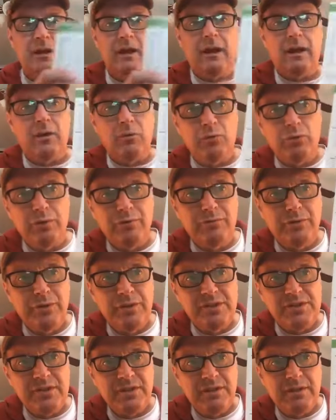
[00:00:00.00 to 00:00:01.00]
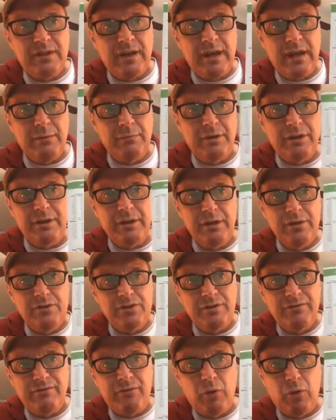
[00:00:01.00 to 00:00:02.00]
I don't know if you can see that, but it gives
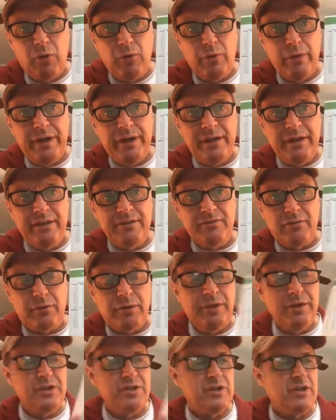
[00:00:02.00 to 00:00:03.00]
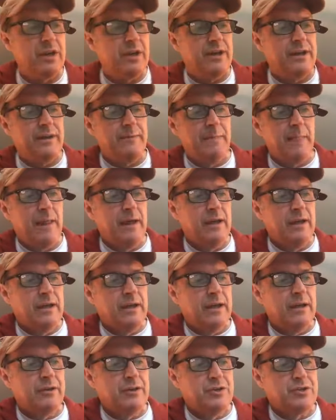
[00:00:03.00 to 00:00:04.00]
you four readings for each day.
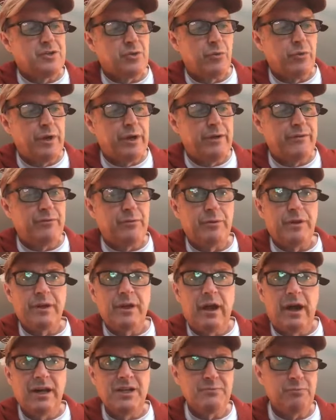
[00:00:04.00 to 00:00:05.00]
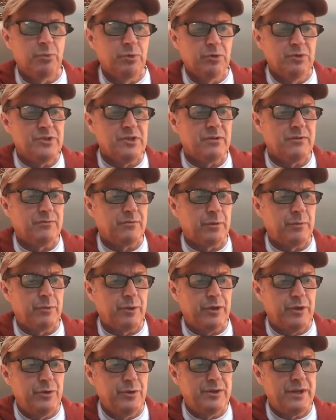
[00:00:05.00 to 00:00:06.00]
It gives a reading from the Gospels, from the
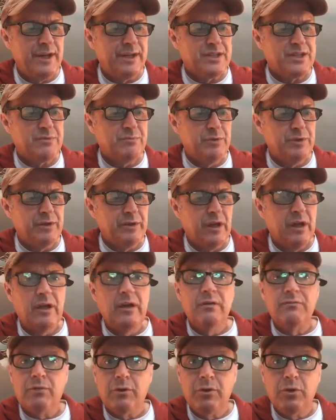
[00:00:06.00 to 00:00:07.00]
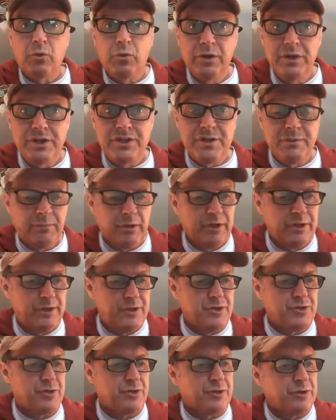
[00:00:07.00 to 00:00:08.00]
New Testament, from the wisdom
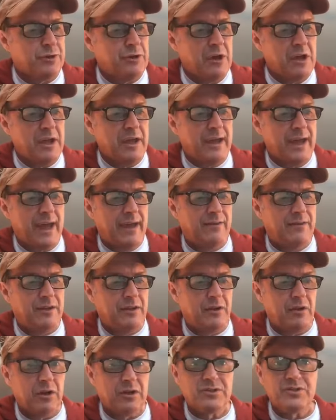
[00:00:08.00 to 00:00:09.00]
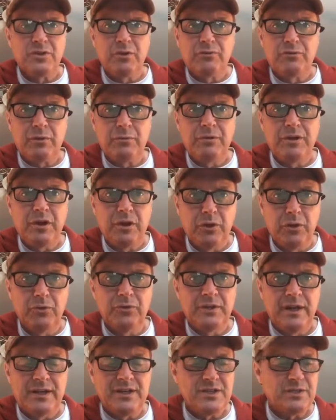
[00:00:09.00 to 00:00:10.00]
literature, and then also from the Old
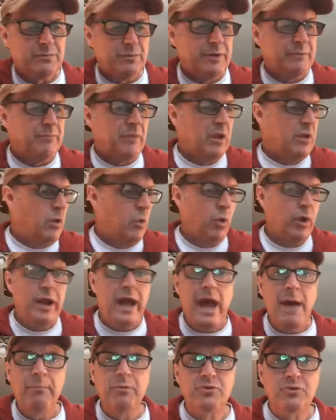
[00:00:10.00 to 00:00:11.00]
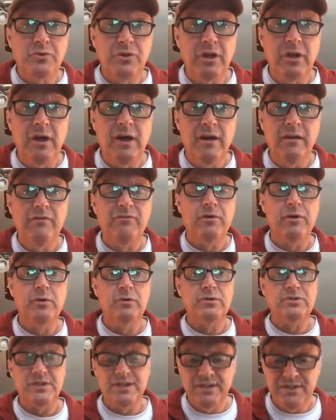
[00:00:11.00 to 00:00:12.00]
Testament what happens with a lot of
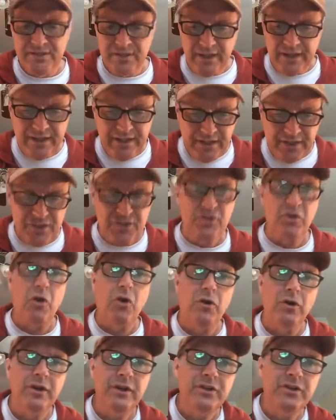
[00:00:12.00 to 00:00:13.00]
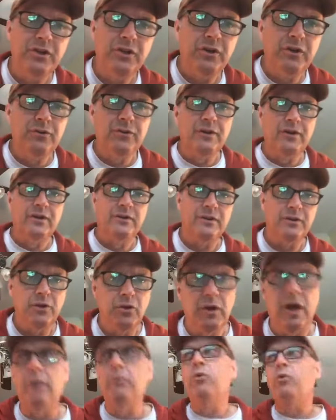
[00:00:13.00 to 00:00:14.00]
folks is they get started, you know, they're
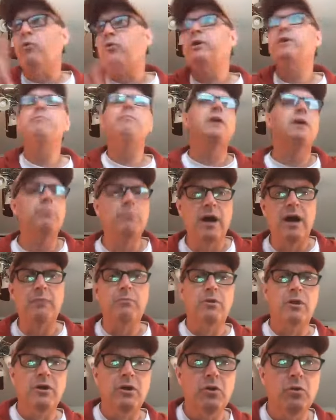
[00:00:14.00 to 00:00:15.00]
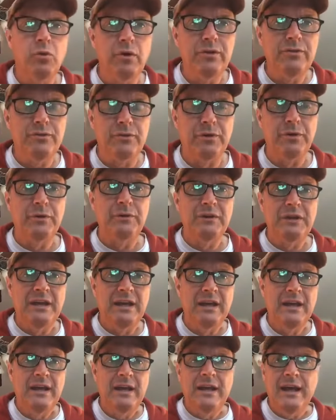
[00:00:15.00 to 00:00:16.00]
going, I want to read my Bible all the way through.
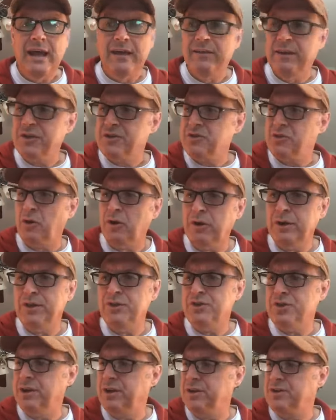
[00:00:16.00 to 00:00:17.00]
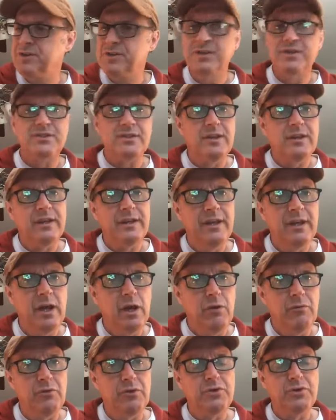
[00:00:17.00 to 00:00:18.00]
And they start in Genesis and they get
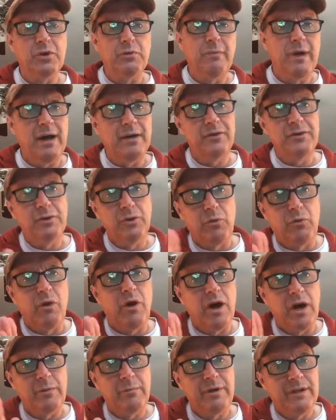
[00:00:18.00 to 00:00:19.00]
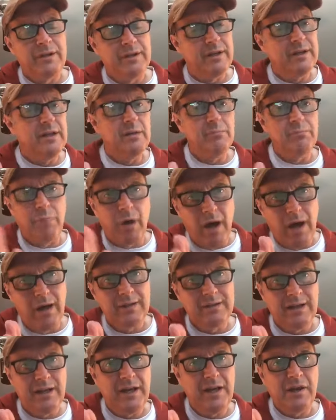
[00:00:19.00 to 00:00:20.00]
over to about Deuteronomy and get
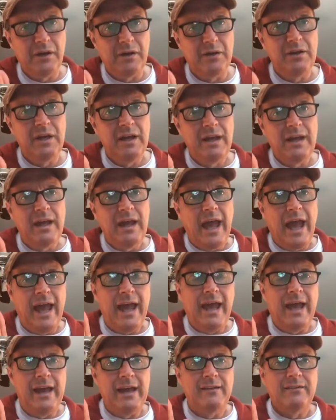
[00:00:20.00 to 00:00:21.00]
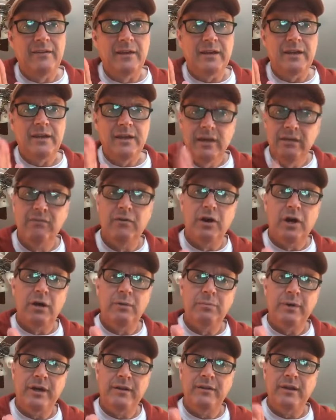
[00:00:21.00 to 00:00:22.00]
bogged down and, and they give
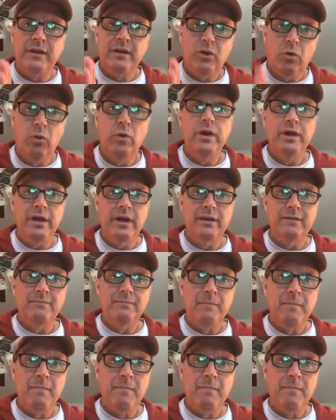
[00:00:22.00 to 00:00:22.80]
up and they quit.